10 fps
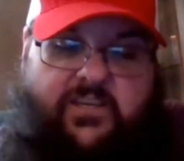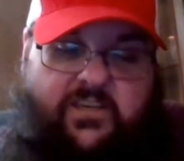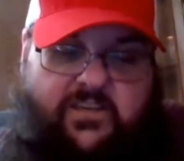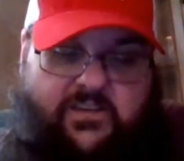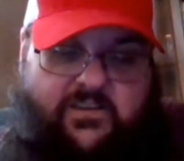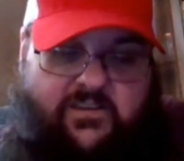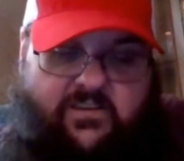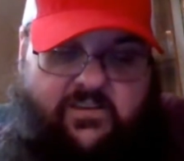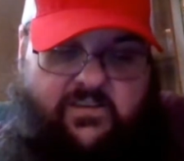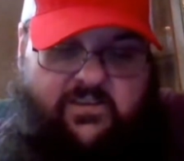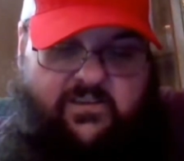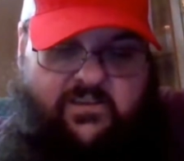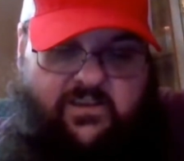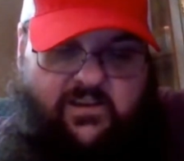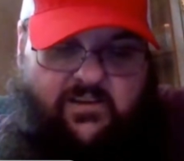in
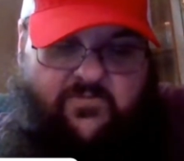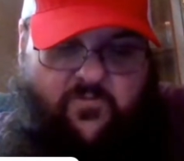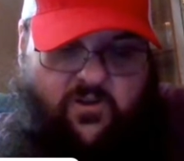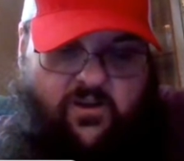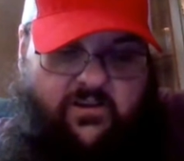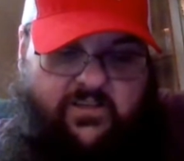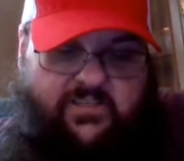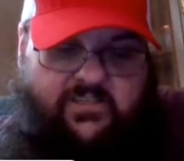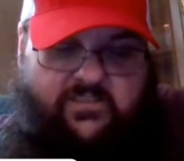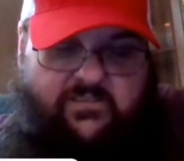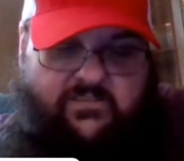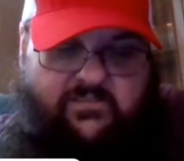frogs.